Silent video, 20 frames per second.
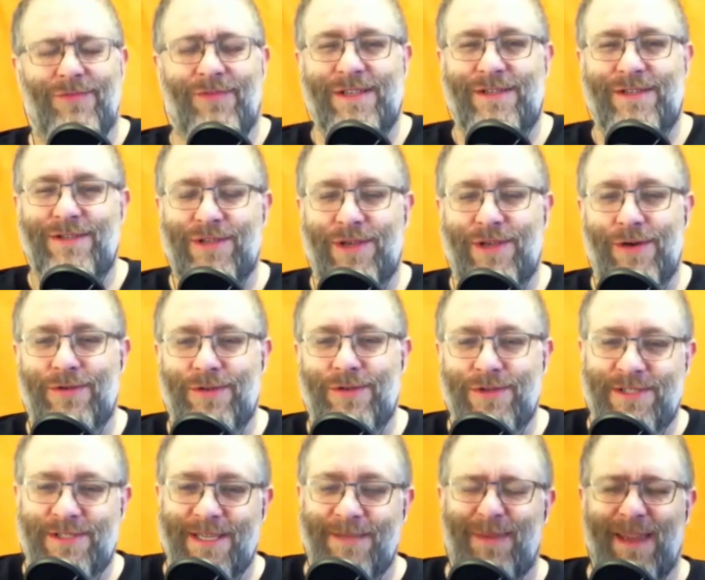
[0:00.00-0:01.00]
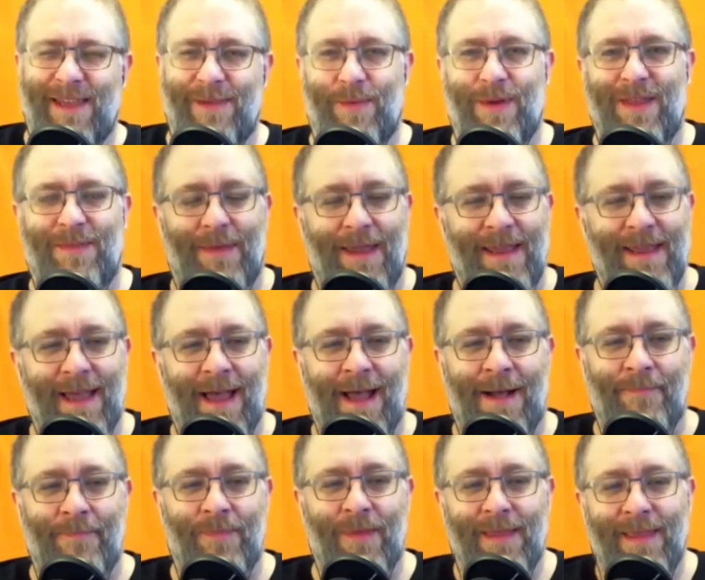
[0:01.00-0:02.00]
Richard Scott, GP, with me.
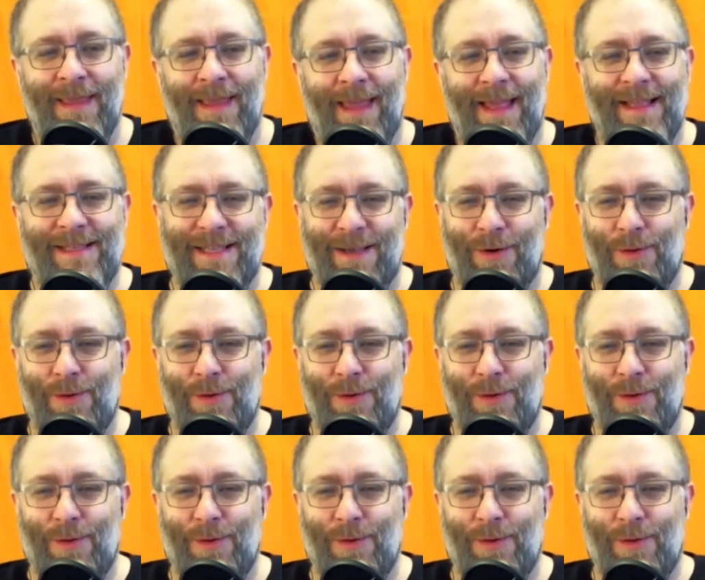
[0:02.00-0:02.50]
It's